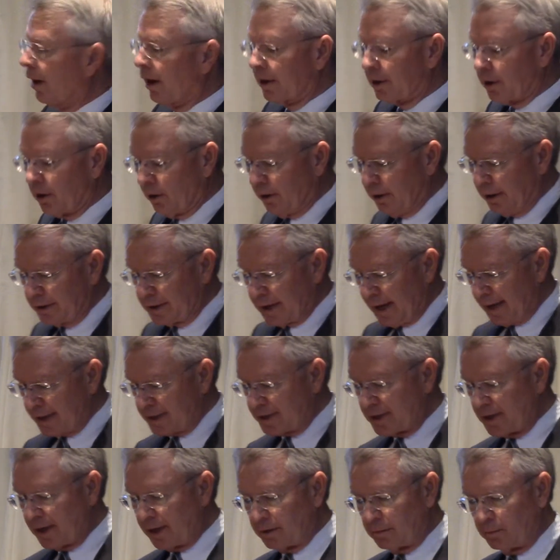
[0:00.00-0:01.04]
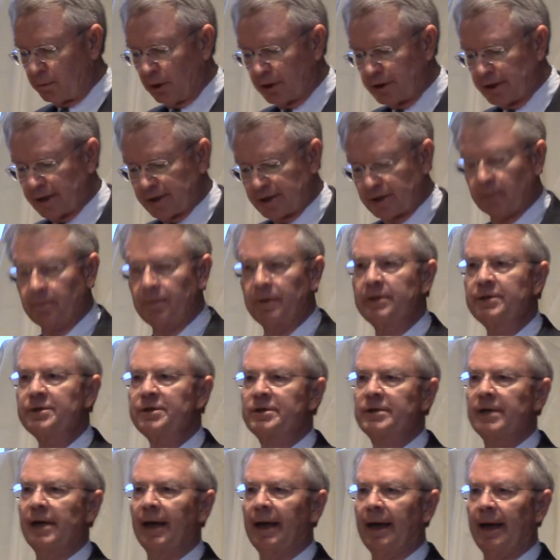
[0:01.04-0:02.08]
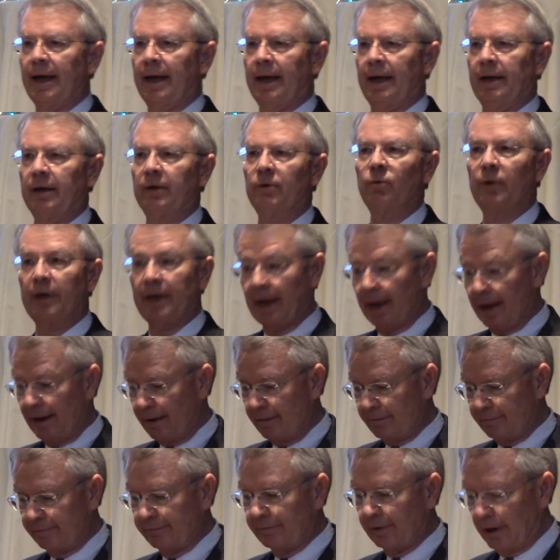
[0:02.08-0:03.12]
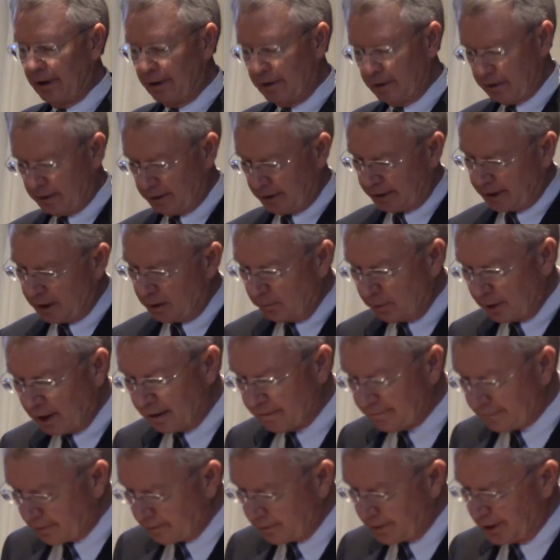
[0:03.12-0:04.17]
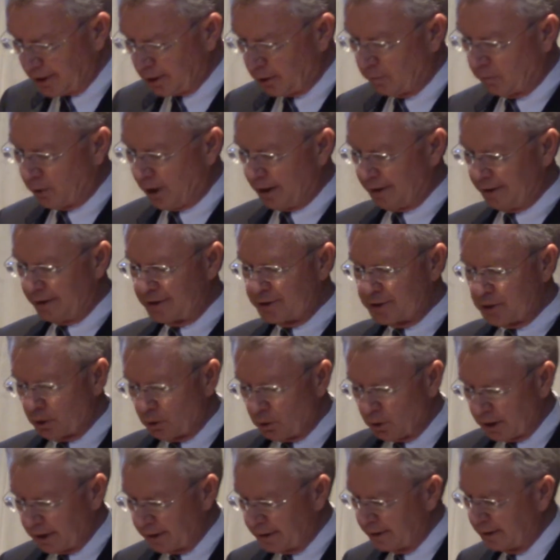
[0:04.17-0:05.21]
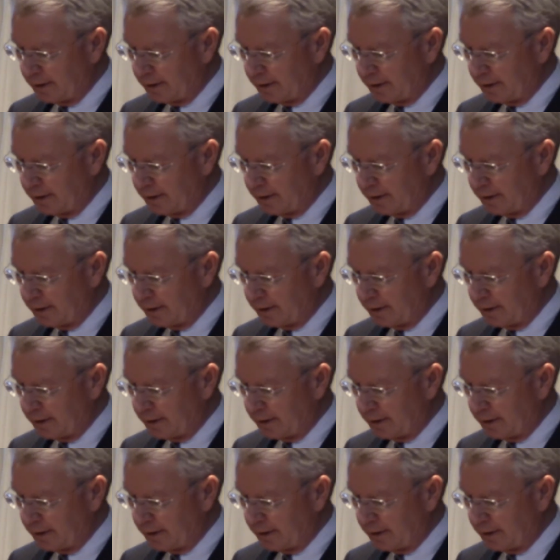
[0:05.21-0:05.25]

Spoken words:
current ANSETA participants, and we have a couple of them here, Brown and Toland